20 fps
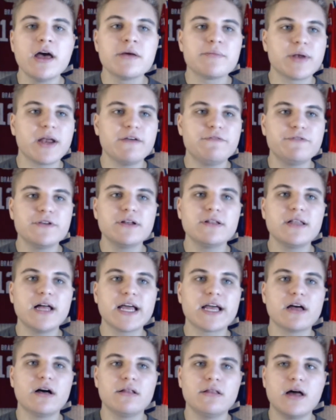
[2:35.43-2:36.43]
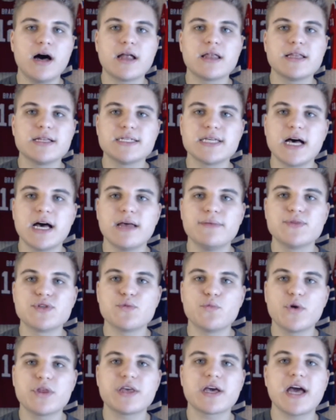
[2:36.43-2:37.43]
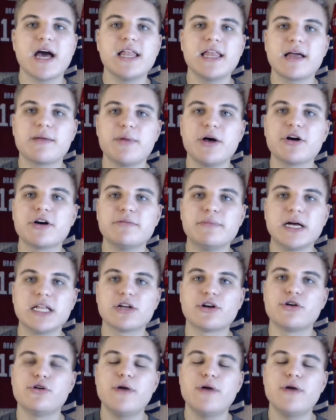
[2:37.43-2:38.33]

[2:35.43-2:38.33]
But I feel like a lot of the times with a guy like Malcolm Butler,